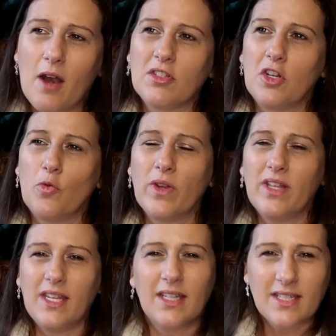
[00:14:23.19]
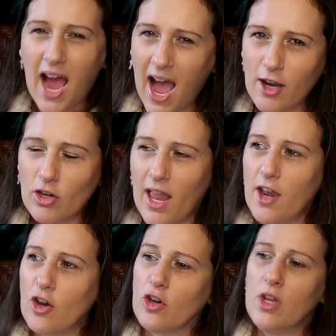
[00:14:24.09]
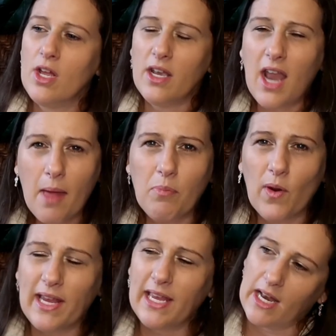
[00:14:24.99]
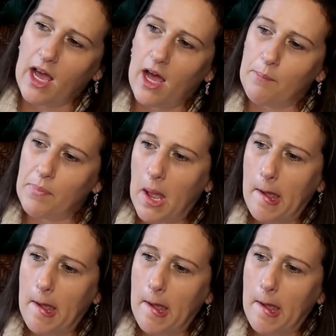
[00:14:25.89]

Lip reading: I was going to read the entire letter, not break it up.